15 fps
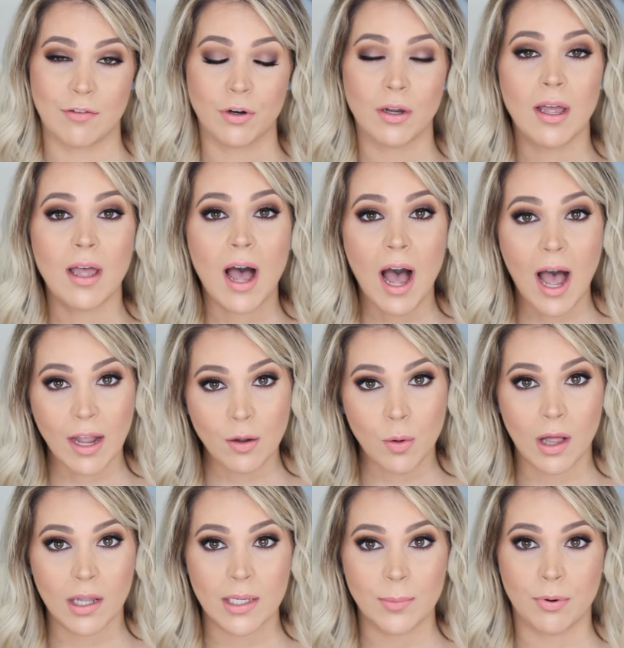have high
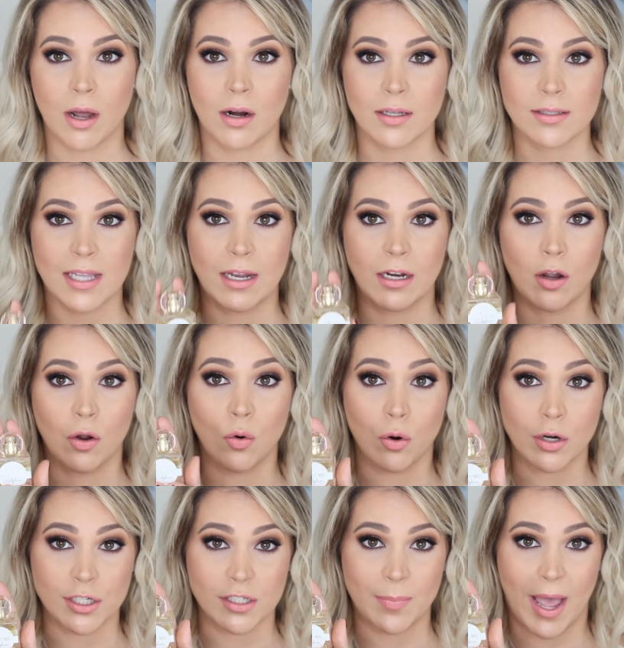quality products and
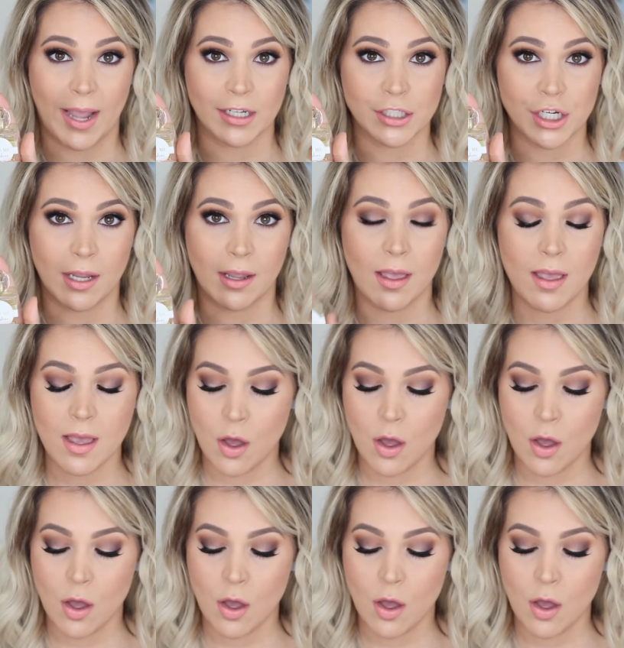gorgeous packaging.